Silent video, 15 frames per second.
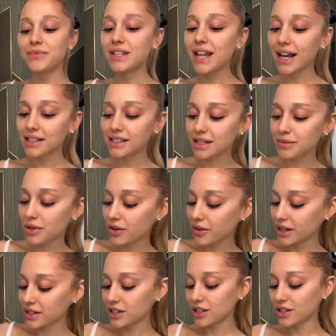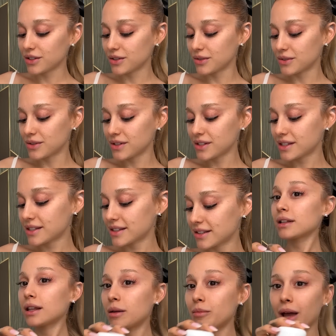Next I'm going to use
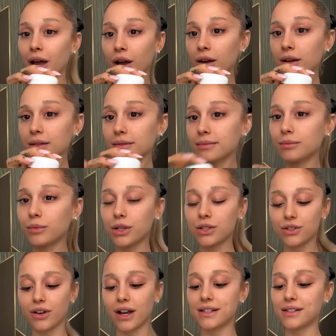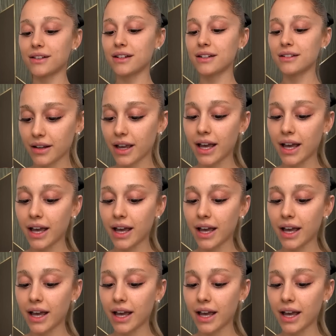La Mer moisturizer,